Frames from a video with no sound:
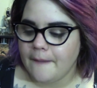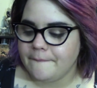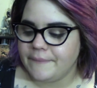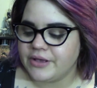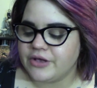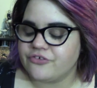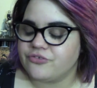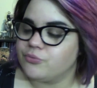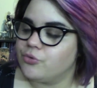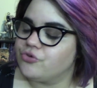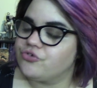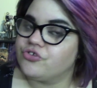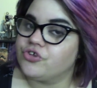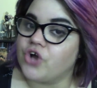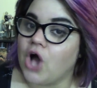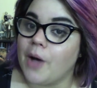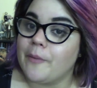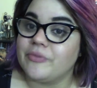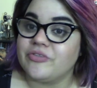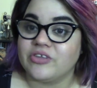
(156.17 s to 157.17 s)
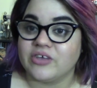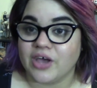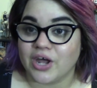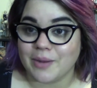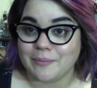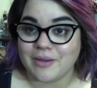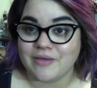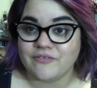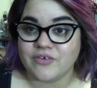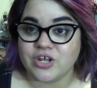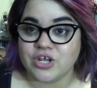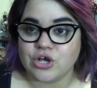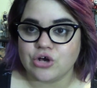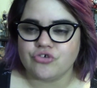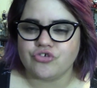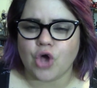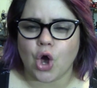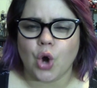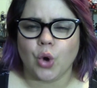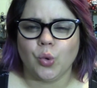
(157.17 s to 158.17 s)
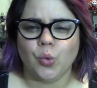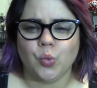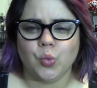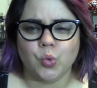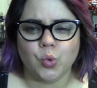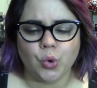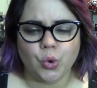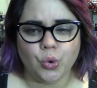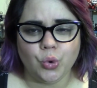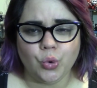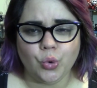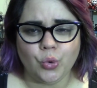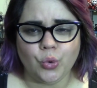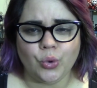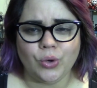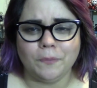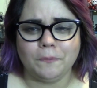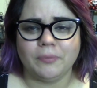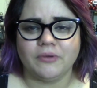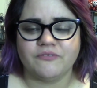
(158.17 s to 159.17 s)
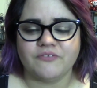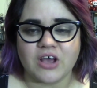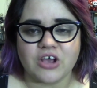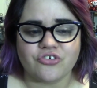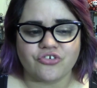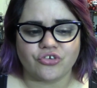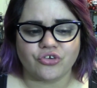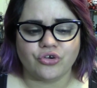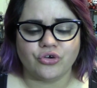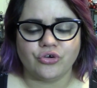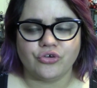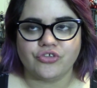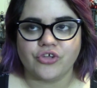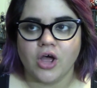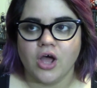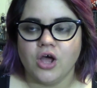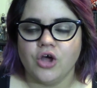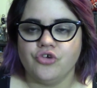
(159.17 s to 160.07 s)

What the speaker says: because most of the comments I get in my videos are rude professionals